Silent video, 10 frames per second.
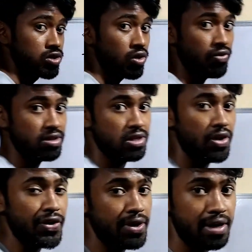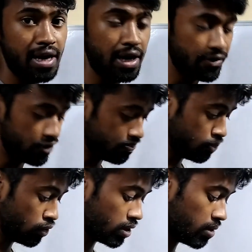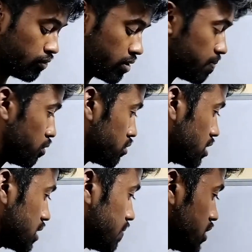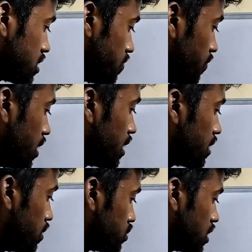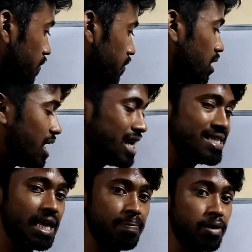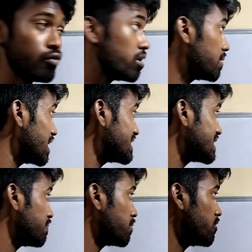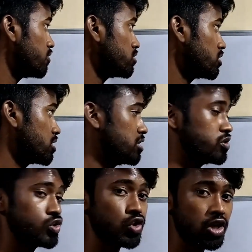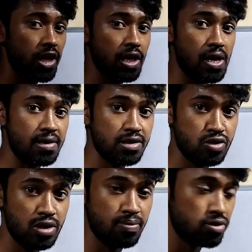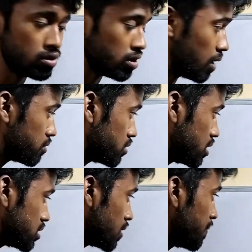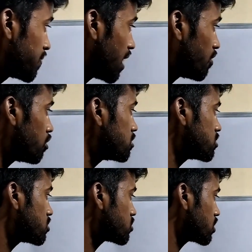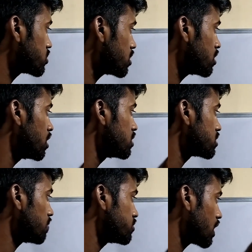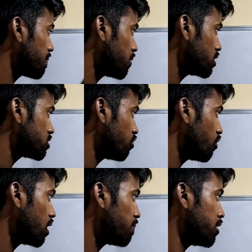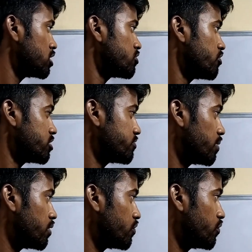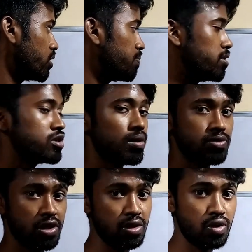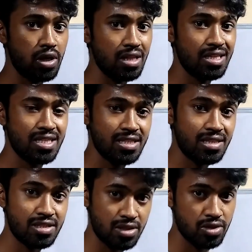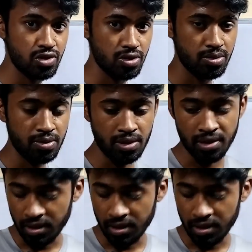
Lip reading: so with singular and with plural, with both the subjects, we are using will as helping verb in simple future tense. Okay, you understood up to this? And what is the structure? Subject plus will plus first form of verb plus object. Okay, this is the structure.